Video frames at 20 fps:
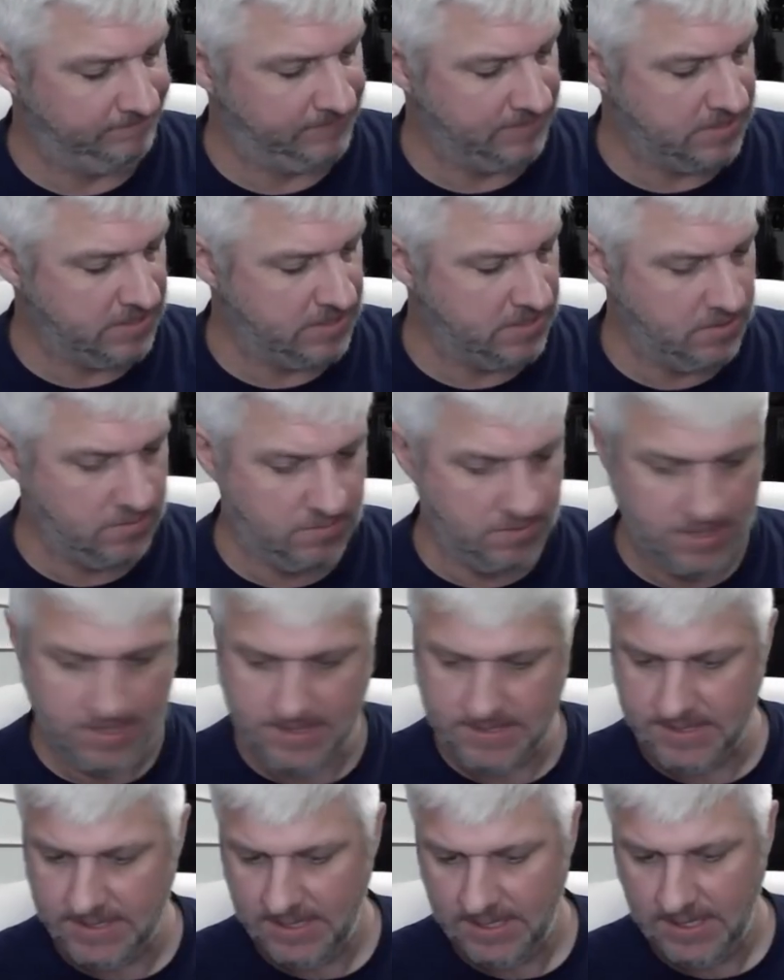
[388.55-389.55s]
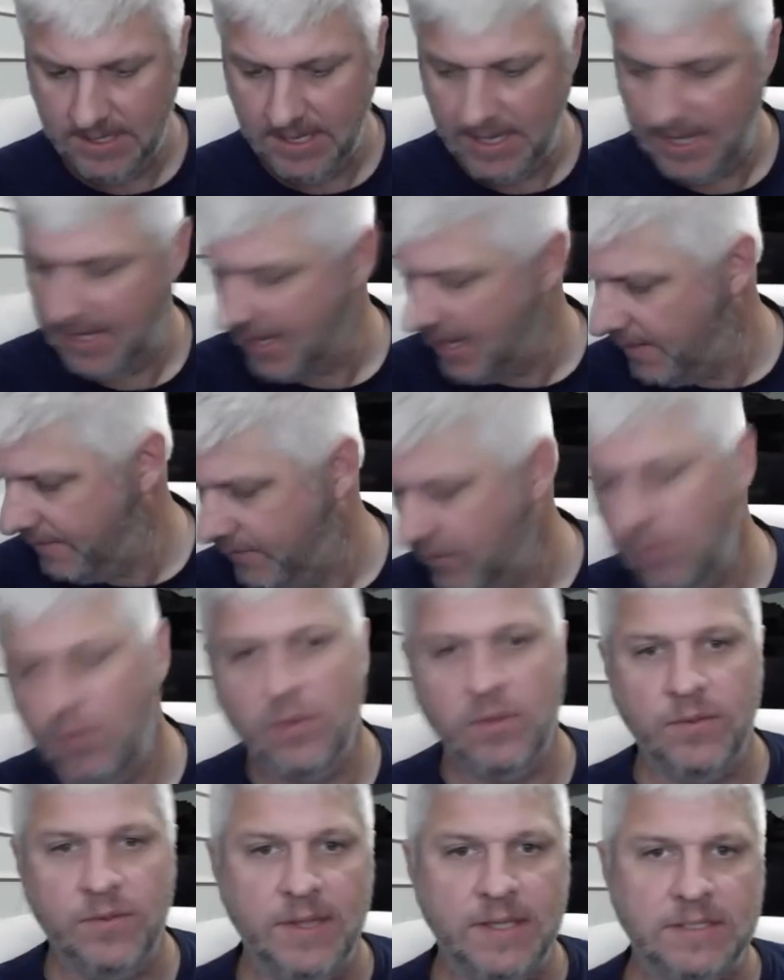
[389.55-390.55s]
know what? I got a few
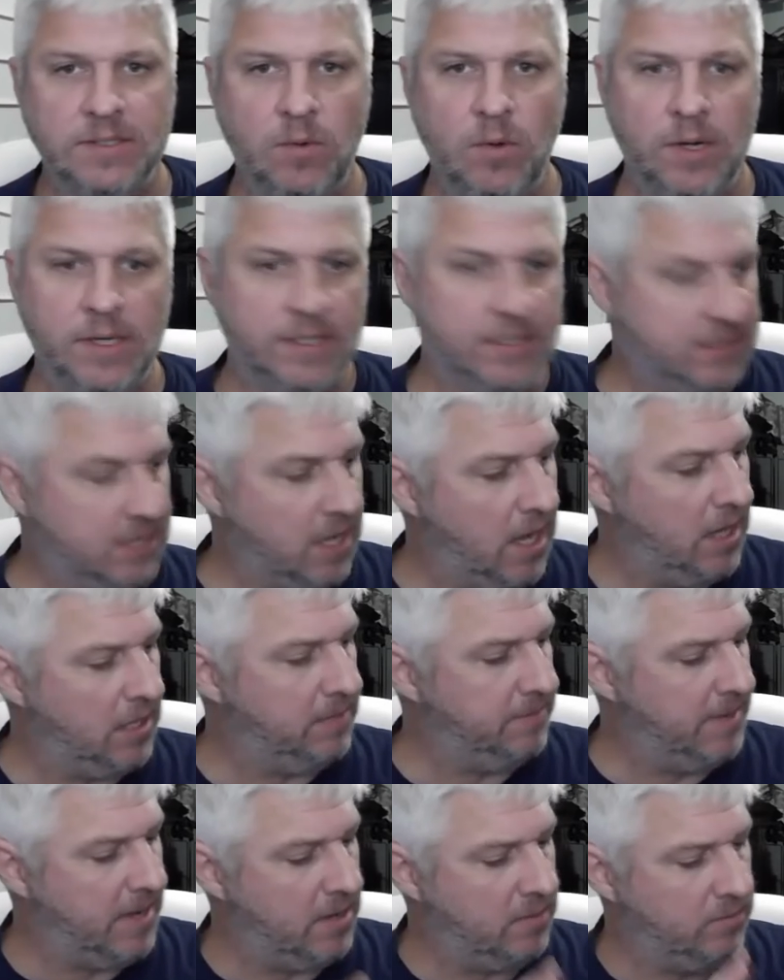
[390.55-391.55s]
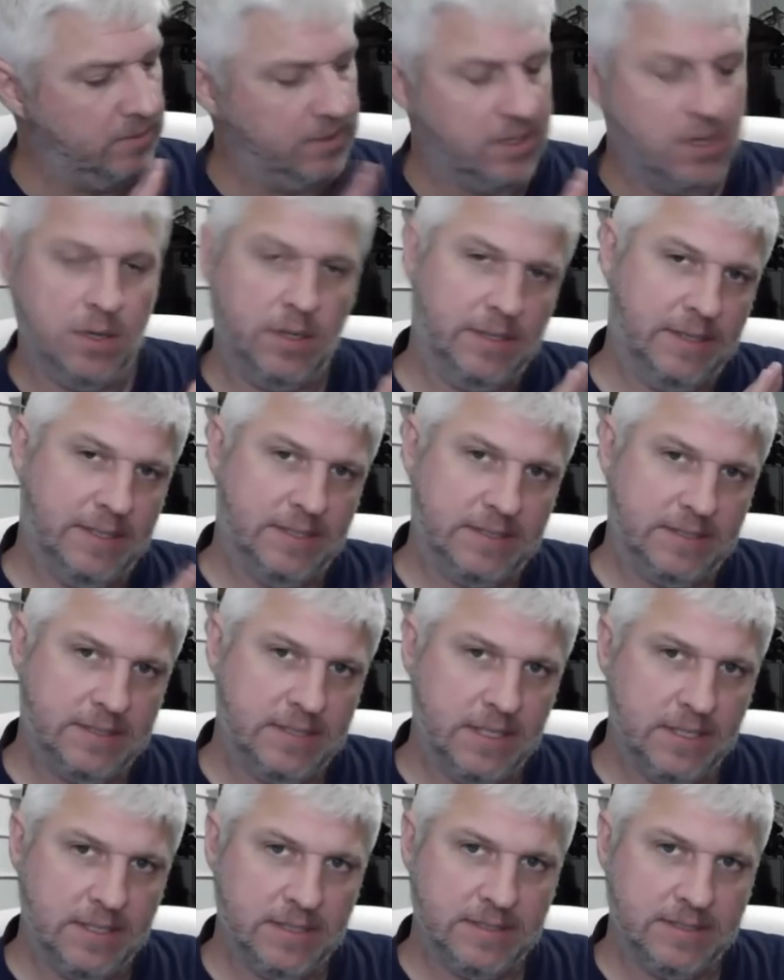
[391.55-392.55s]
other things I wanted to talk about regarding
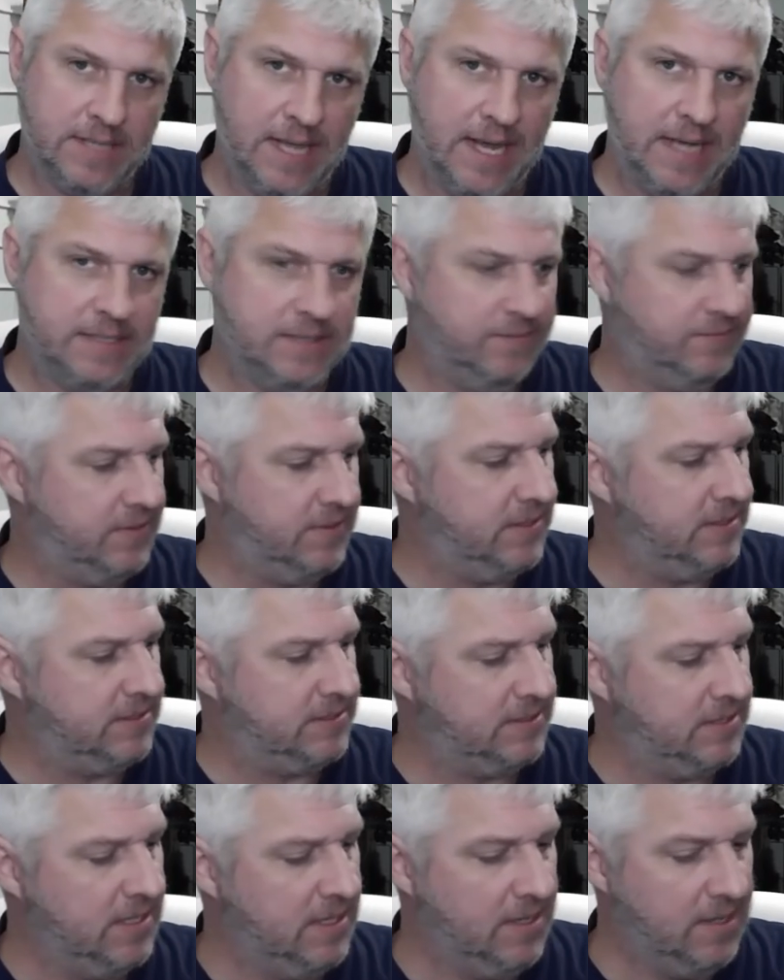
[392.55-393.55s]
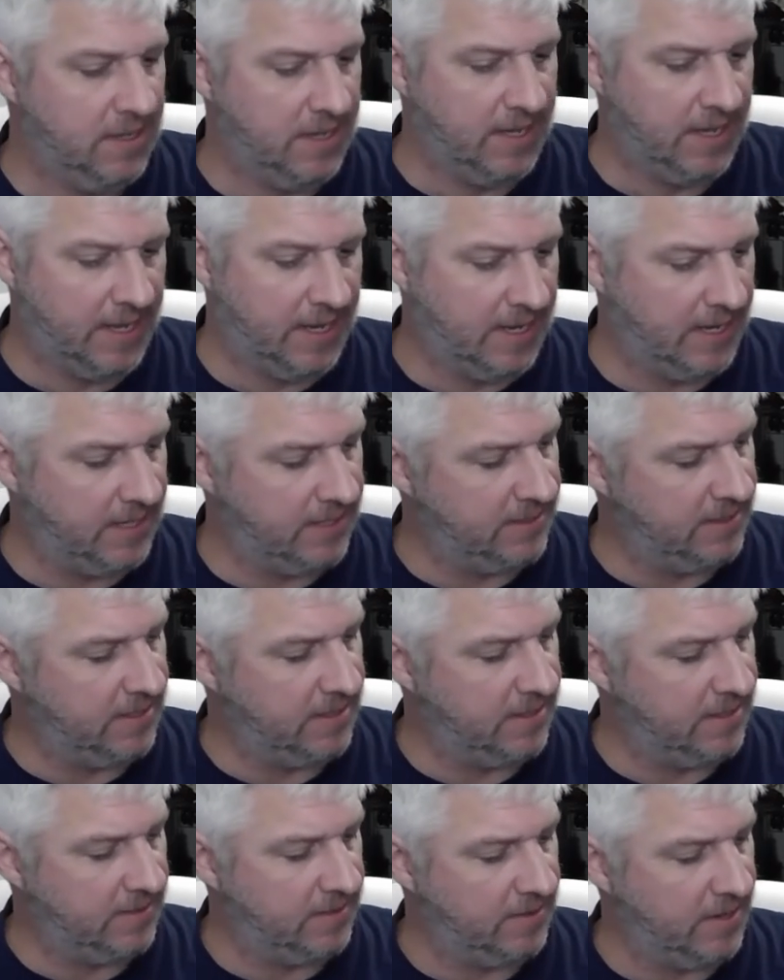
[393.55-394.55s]
this size of this, and
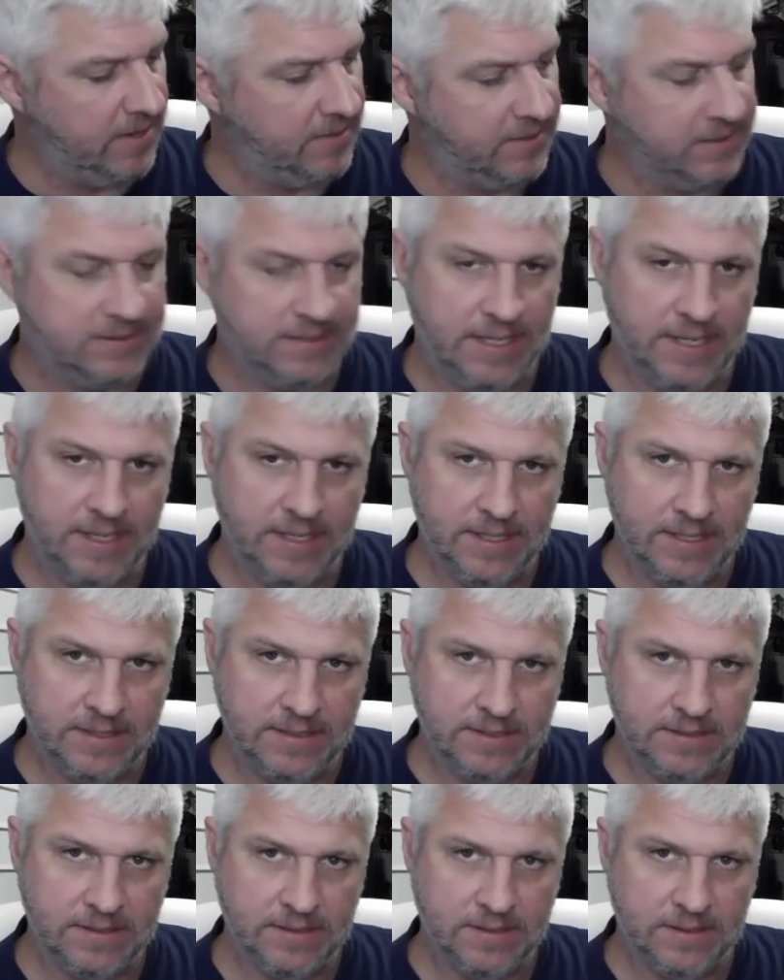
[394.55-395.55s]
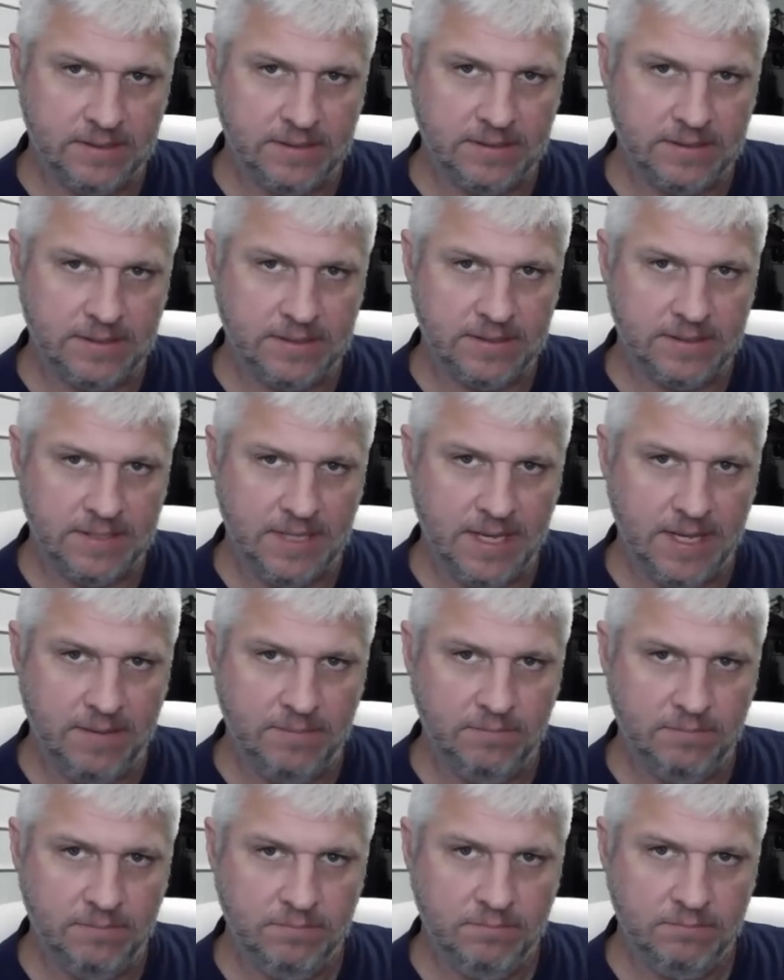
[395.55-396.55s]
how they say it is the
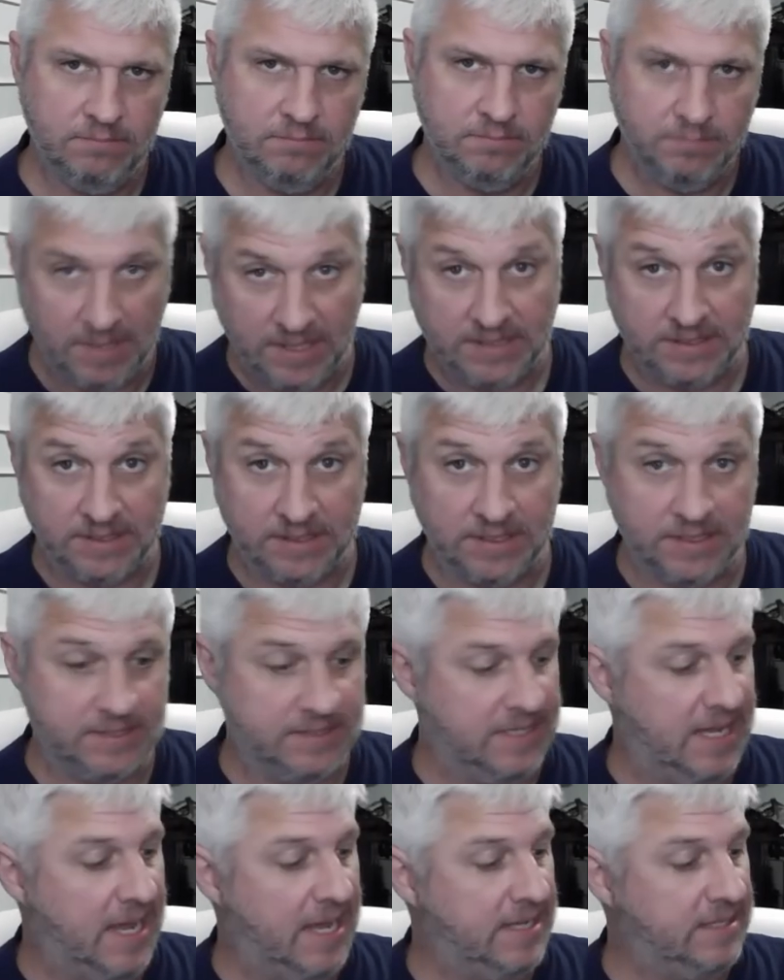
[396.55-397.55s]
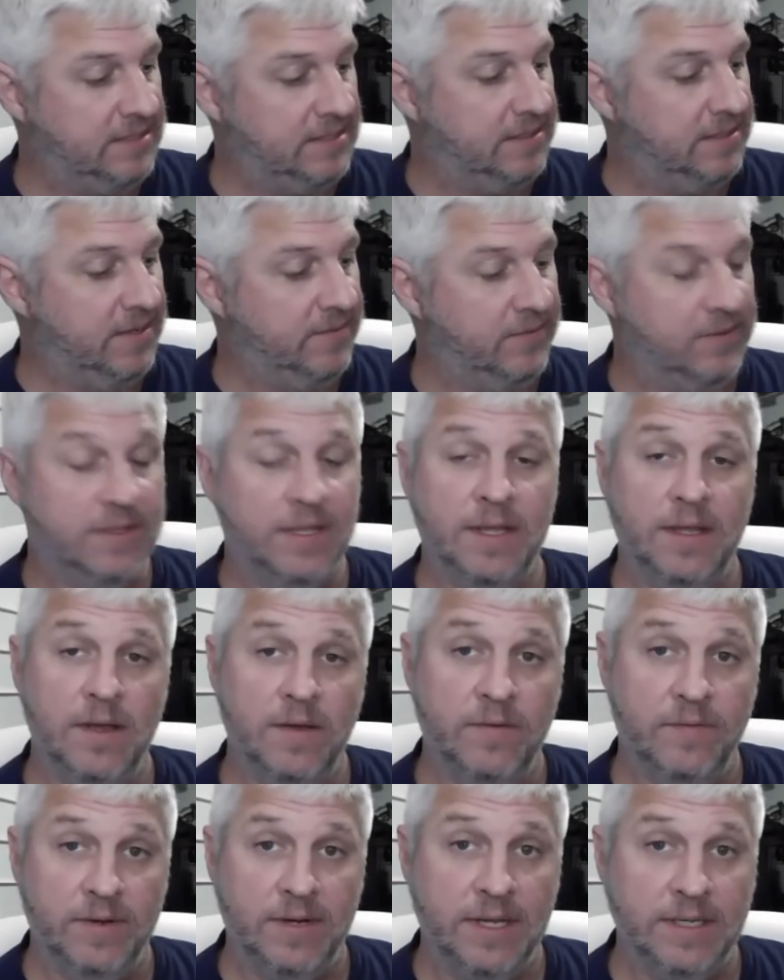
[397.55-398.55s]
same, basically, size and everything
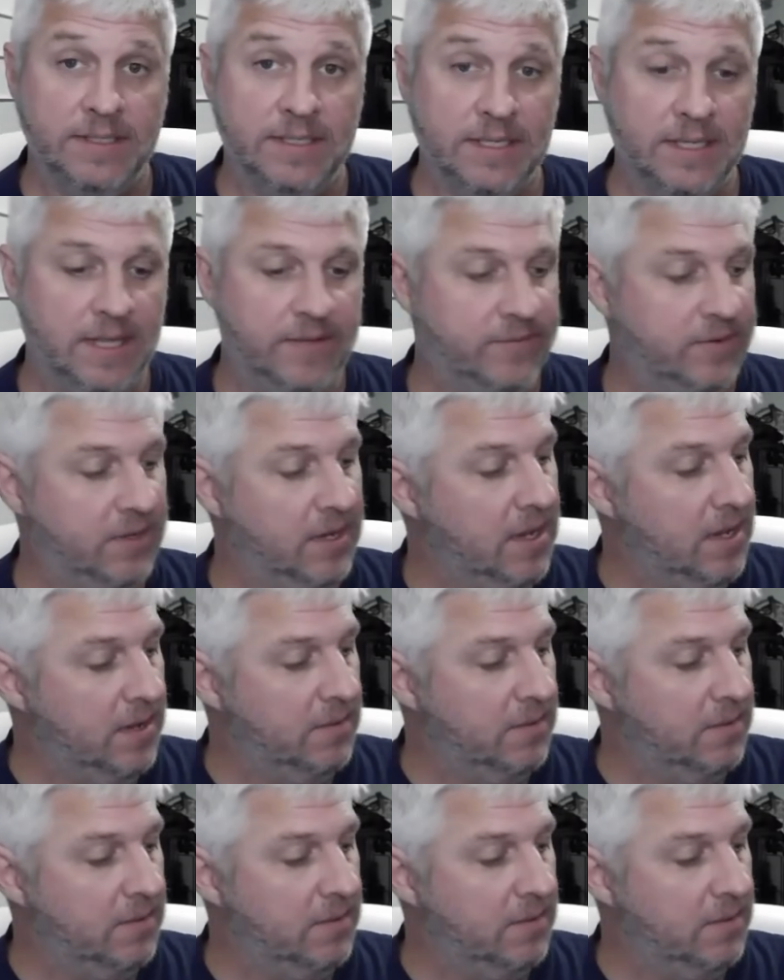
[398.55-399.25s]
of a 1911.